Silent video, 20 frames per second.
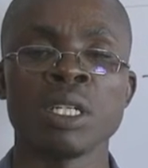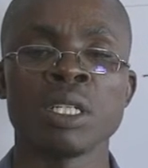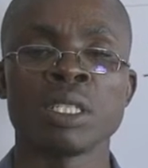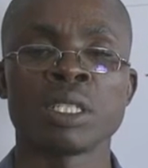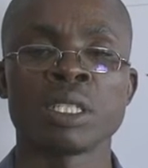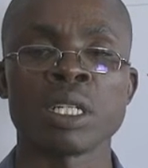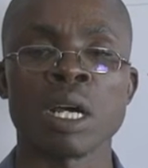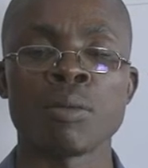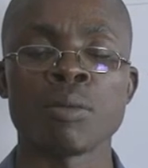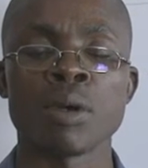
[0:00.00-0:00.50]

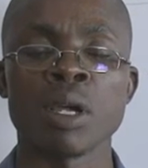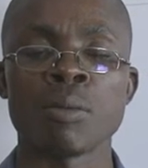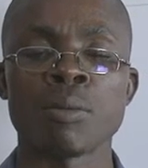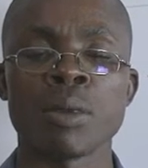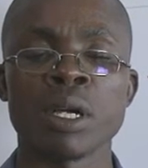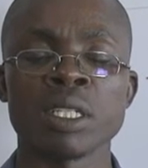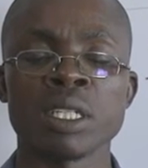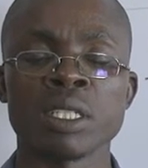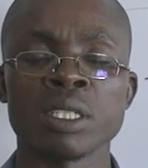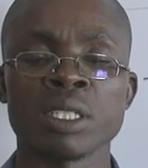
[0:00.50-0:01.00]
some
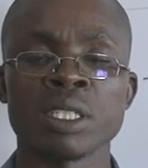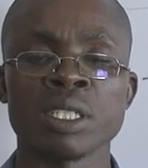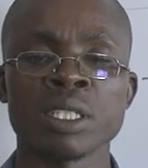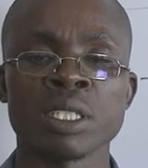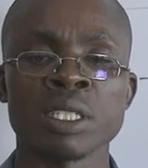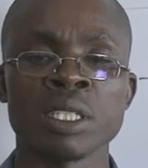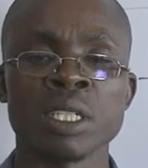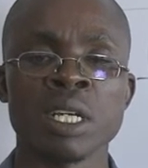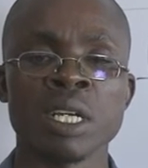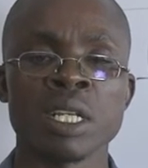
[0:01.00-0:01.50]

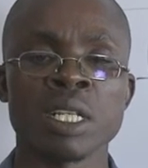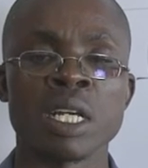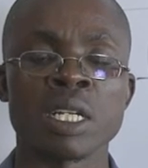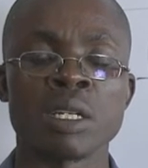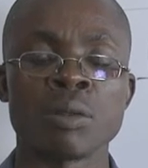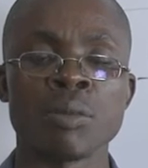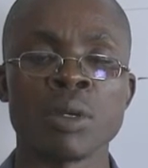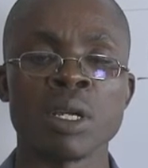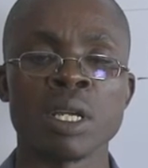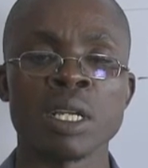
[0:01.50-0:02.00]
emergencies
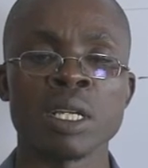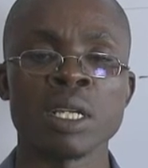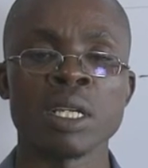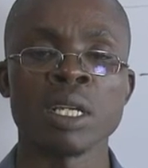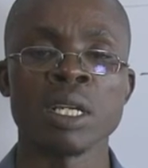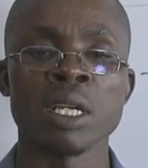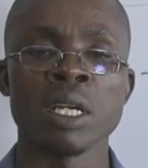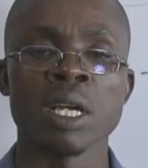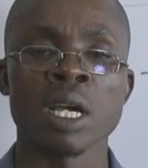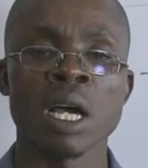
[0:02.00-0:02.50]
that may